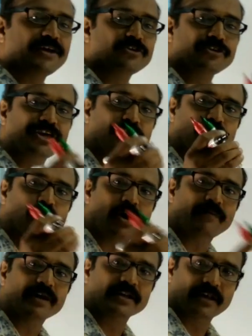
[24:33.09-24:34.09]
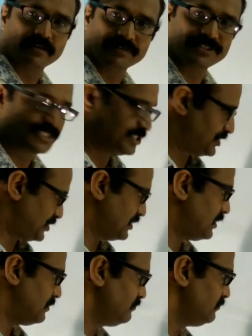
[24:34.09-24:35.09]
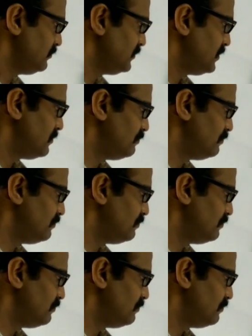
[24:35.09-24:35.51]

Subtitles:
enter into our nervous system,